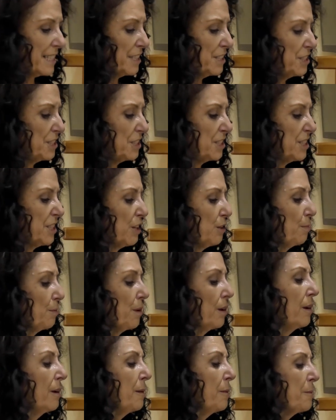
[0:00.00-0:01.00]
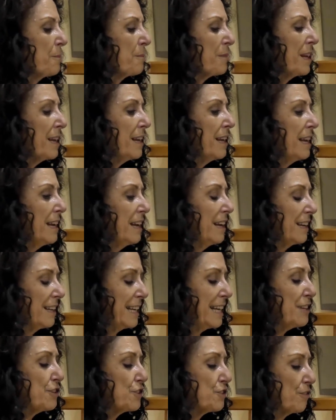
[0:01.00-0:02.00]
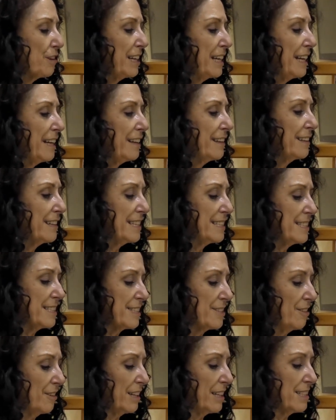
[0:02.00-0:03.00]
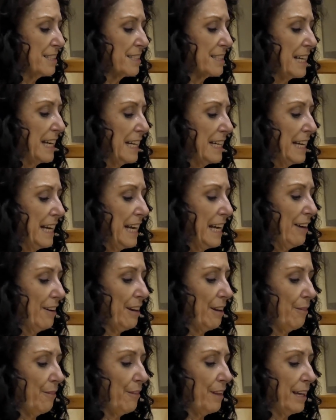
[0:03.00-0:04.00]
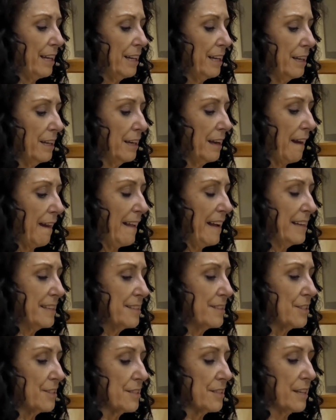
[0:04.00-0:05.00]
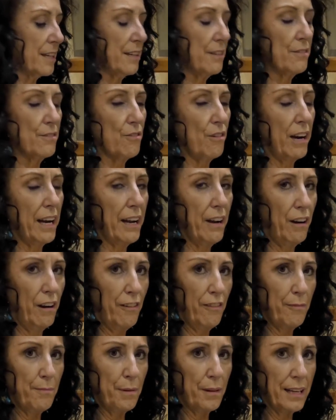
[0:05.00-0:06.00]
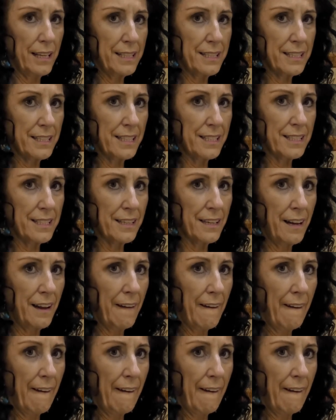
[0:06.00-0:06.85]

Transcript: things you do, but literally, this is not going to style your hair, I don't think. It's just going to dry it off, but let's listen.